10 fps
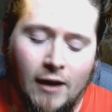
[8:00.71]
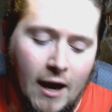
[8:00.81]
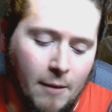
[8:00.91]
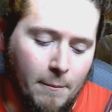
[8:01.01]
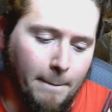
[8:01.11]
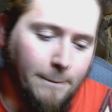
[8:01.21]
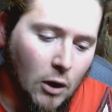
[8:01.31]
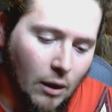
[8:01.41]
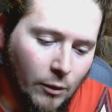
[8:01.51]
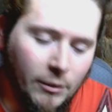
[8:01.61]

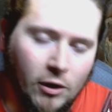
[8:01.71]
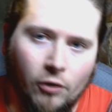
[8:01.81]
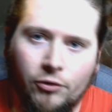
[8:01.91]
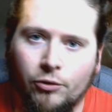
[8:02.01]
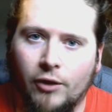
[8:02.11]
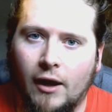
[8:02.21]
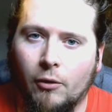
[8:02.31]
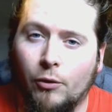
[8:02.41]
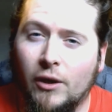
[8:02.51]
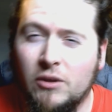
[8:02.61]
But I will be going through that.
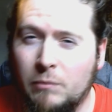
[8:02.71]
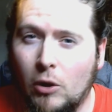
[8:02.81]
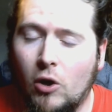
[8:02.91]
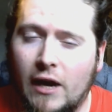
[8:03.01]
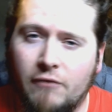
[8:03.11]
I'm going to explore